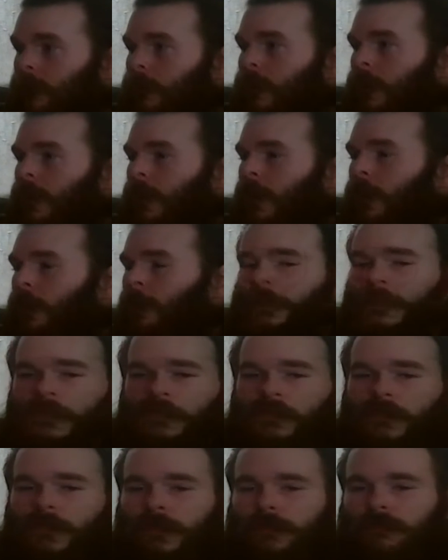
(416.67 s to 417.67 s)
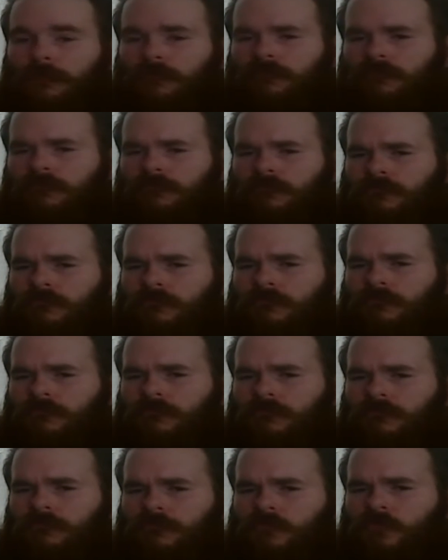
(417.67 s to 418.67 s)
But I opened this one
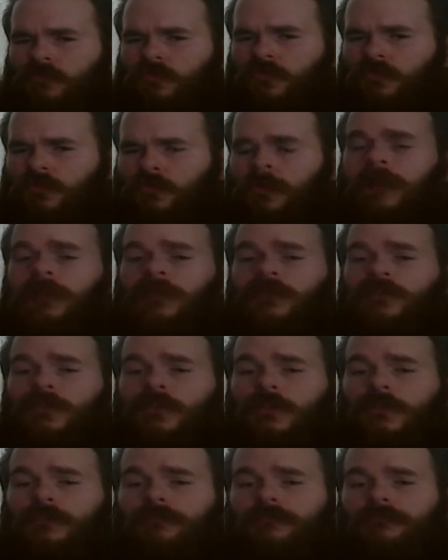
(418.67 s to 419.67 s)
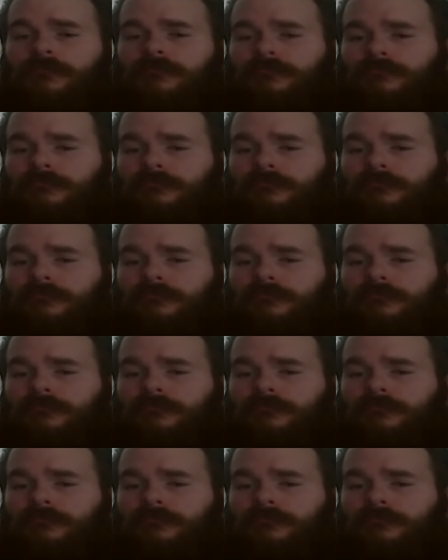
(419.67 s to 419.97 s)
3 years ago.